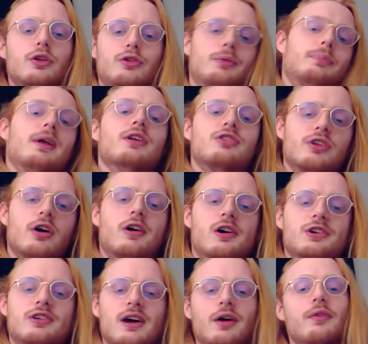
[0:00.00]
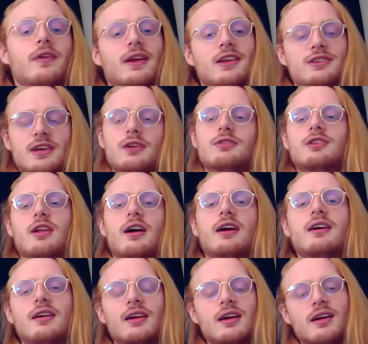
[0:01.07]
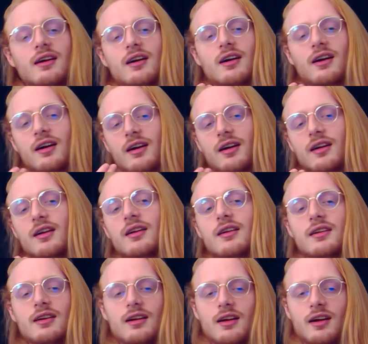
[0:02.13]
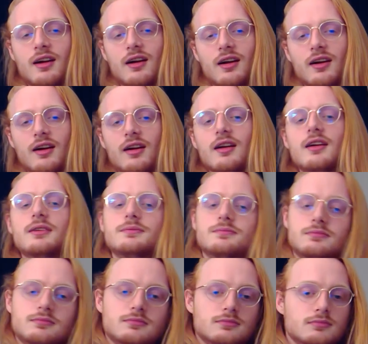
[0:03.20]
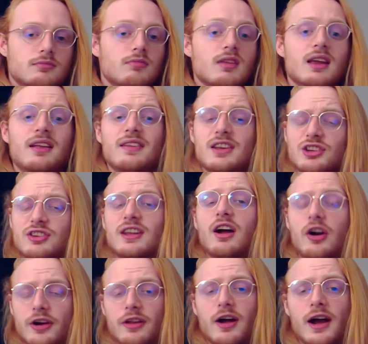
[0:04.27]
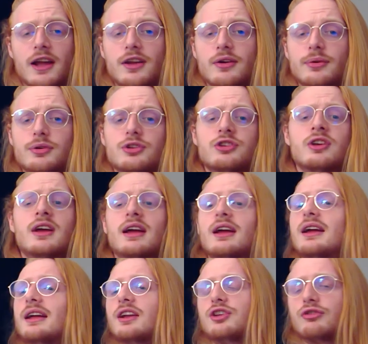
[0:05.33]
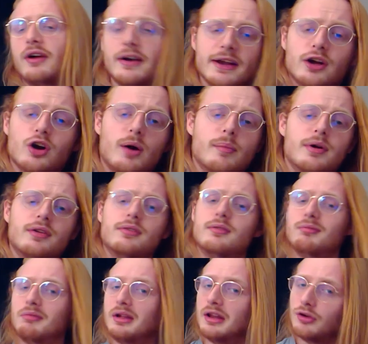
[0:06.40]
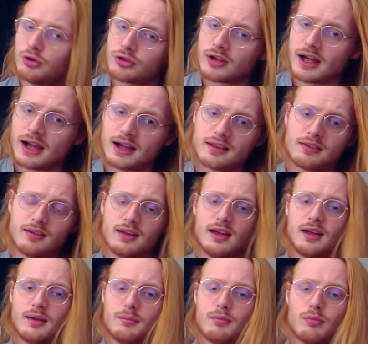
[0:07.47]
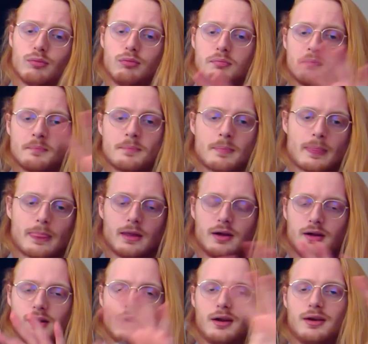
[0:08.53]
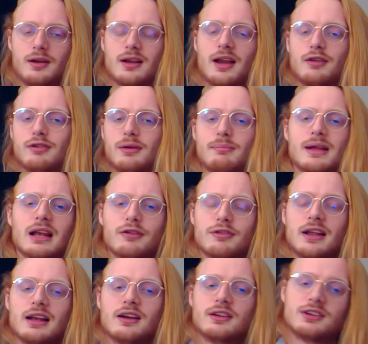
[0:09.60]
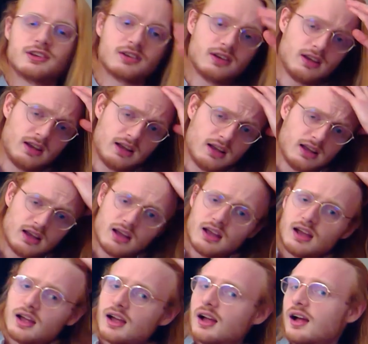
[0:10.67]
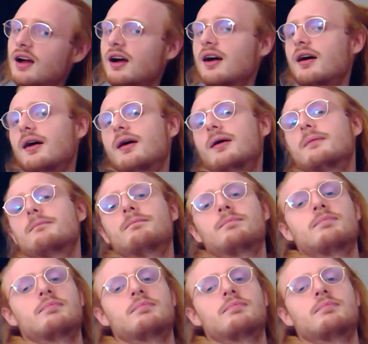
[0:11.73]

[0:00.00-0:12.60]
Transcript: to pronounce an R sound. And it sounds like r, r. This is the R that I use. It is very common in Utrecht and in the middle of Netherlands. And